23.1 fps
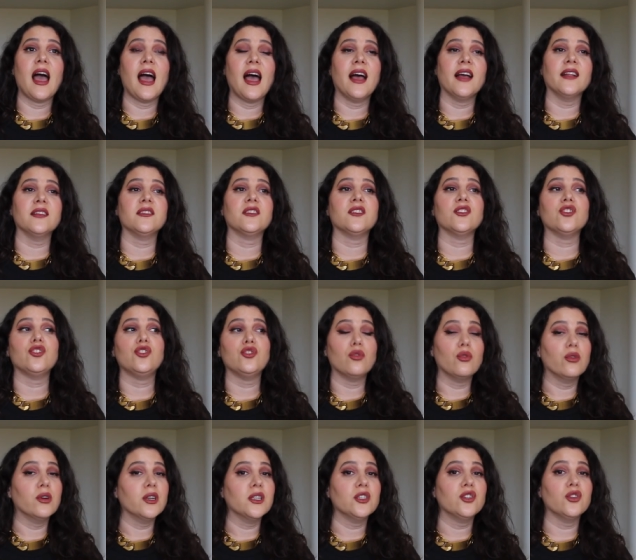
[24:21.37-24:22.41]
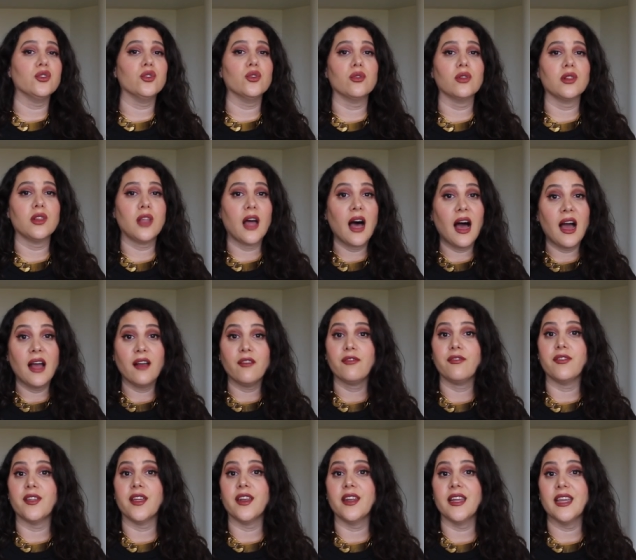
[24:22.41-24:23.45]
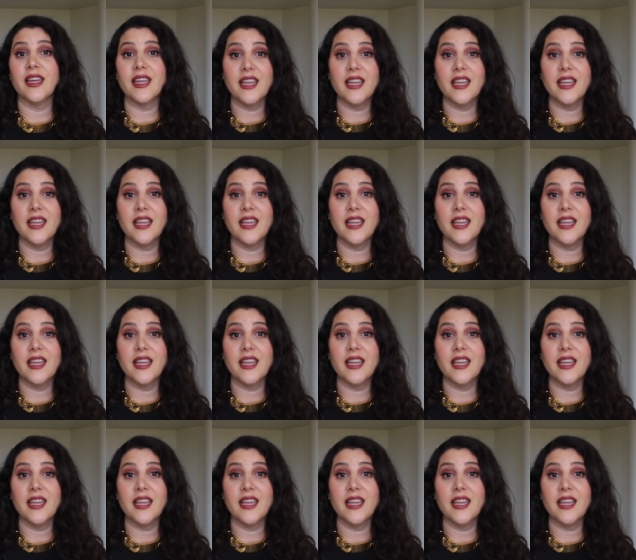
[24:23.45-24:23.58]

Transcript: adds joy to your life then